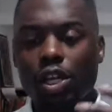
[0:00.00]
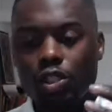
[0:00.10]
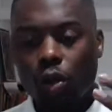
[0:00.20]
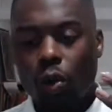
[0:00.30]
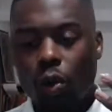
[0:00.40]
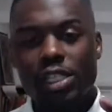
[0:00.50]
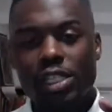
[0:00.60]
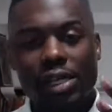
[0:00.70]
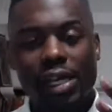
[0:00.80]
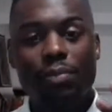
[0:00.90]
So
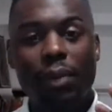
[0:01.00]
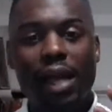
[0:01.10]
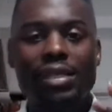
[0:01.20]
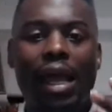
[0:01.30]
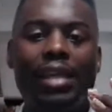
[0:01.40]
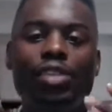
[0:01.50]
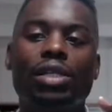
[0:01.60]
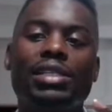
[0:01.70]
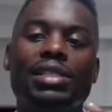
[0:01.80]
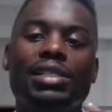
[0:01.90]
today's mindset I need
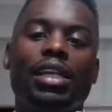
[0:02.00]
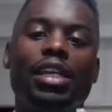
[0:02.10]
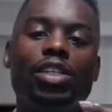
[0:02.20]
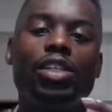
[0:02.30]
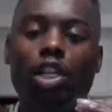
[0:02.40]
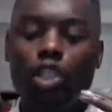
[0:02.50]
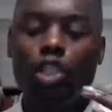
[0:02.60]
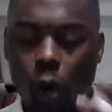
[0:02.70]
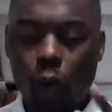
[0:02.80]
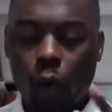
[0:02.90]
to understand is
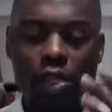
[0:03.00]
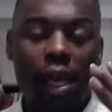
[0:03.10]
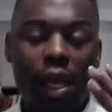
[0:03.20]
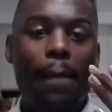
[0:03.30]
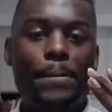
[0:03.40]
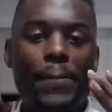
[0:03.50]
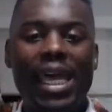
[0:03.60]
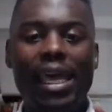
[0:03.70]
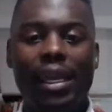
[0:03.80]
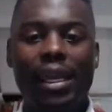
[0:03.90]
don't
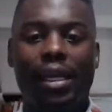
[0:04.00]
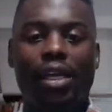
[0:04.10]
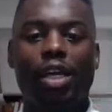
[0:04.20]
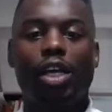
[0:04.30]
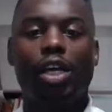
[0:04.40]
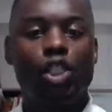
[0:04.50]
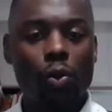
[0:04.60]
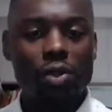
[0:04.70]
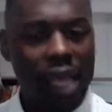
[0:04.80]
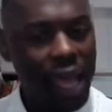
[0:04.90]
panic.
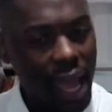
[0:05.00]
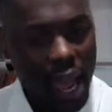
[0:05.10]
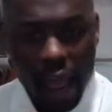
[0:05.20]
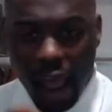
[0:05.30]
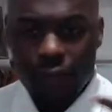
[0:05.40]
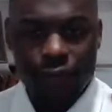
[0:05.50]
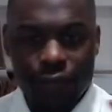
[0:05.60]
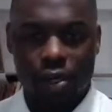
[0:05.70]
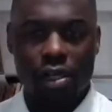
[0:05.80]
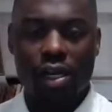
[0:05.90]
Don't
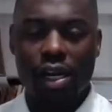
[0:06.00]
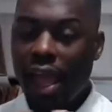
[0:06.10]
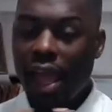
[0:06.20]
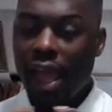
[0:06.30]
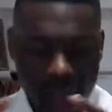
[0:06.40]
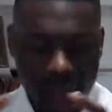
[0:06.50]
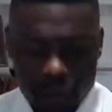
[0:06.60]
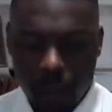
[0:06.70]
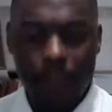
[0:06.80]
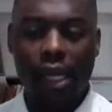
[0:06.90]
ever
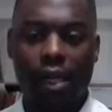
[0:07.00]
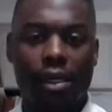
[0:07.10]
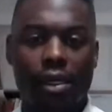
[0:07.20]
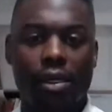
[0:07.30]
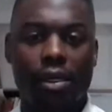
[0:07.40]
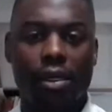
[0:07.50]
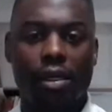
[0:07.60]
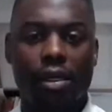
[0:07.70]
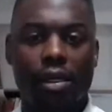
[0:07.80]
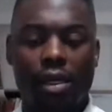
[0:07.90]
panic.
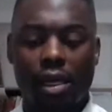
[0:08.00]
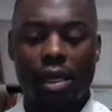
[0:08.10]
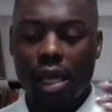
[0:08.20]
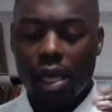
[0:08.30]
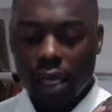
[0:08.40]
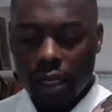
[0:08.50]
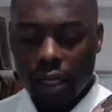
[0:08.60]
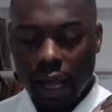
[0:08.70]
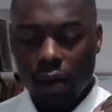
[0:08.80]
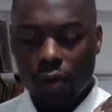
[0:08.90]

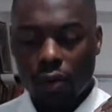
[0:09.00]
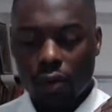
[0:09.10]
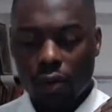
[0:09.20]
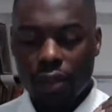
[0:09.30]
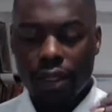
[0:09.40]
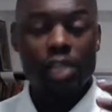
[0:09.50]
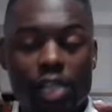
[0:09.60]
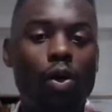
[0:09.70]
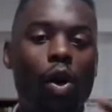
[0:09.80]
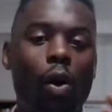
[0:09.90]
Now,
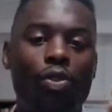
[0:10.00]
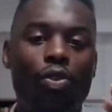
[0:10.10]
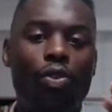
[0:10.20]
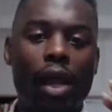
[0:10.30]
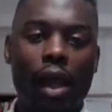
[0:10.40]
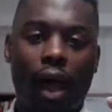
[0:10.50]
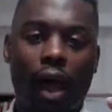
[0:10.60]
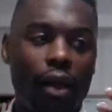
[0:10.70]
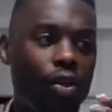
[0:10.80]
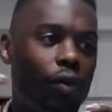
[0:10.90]
yes, we're going
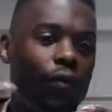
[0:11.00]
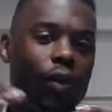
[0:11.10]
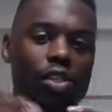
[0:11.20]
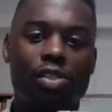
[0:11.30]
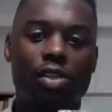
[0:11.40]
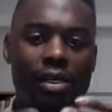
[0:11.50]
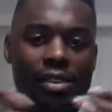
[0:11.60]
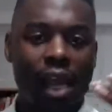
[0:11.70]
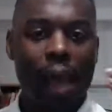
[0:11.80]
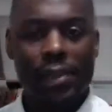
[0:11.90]
through first it
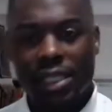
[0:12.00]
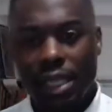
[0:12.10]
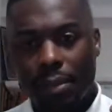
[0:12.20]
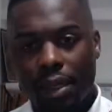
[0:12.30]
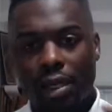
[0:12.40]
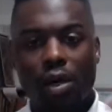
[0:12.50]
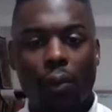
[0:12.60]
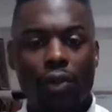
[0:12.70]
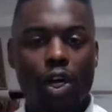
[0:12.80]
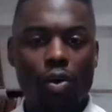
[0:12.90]
started as the
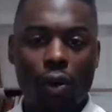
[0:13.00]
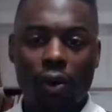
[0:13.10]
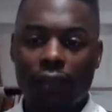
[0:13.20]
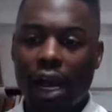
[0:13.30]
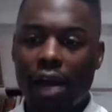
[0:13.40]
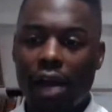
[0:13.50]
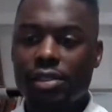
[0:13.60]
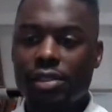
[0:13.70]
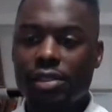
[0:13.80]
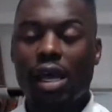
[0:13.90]
epidemic with the
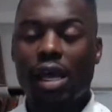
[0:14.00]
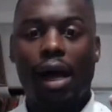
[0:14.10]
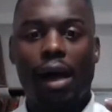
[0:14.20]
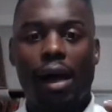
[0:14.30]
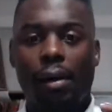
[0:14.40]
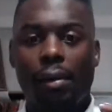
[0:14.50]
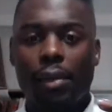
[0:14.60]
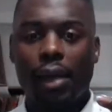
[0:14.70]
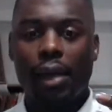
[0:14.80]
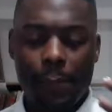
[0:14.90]
coronavirus.
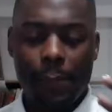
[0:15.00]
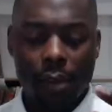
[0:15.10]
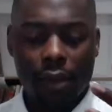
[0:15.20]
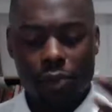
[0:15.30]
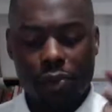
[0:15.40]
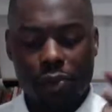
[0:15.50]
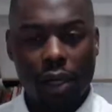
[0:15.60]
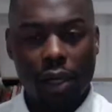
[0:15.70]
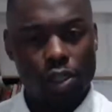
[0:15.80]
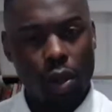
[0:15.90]
And the epidemic is
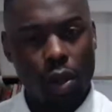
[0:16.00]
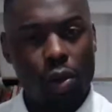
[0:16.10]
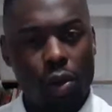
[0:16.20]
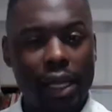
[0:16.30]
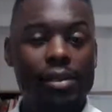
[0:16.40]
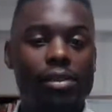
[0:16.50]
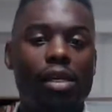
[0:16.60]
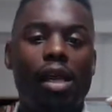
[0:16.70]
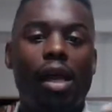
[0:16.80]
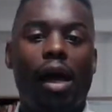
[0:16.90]
pretty much just
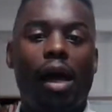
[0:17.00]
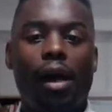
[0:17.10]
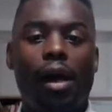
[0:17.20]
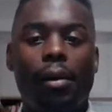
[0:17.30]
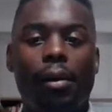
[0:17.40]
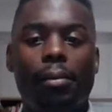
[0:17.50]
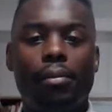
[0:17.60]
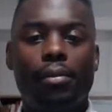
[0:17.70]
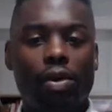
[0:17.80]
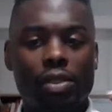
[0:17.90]
localized,
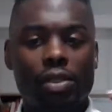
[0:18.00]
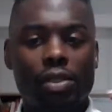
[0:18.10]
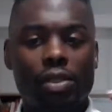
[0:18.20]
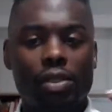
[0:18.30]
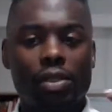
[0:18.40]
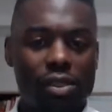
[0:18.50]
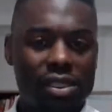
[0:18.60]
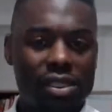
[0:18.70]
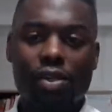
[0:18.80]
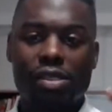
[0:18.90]

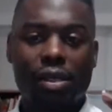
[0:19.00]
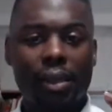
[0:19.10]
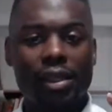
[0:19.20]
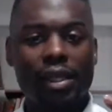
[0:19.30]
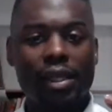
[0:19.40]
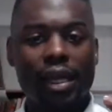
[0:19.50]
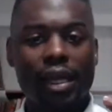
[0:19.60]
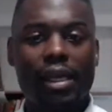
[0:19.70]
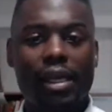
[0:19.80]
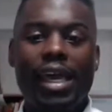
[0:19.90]
state or city or something like
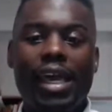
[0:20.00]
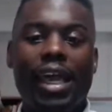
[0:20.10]
that.